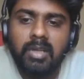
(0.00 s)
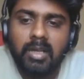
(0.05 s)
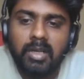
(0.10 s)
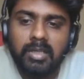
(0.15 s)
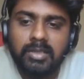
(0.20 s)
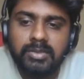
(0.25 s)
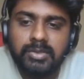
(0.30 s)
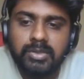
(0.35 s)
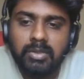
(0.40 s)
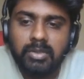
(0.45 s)

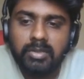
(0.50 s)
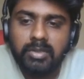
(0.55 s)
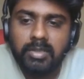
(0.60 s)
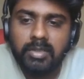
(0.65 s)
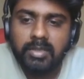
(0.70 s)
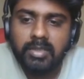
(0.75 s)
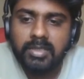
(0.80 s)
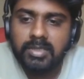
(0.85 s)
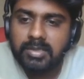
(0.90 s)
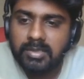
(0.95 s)
So
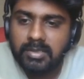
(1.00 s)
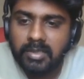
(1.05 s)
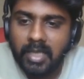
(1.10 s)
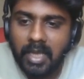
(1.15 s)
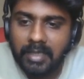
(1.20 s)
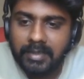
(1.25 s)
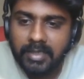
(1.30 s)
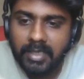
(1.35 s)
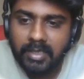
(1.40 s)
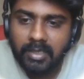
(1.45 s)
this,
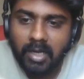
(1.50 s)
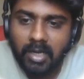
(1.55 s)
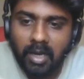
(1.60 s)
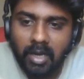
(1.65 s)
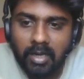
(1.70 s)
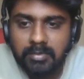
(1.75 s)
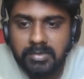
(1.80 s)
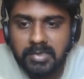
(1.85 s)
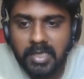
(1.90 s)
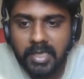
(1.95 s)
the other
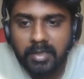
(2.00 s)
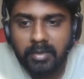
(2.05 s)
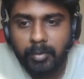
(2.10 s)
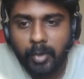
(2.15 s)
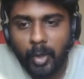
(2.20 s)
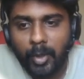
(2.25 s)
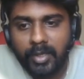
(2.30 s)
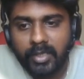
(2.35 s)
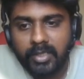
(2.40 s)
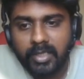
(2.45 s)
columns like
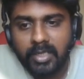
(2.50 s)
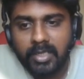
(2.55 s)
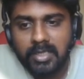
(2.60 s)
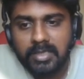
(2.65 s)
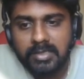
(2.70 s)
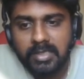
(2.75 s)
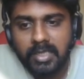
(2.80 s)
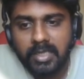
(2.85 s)
product IDs,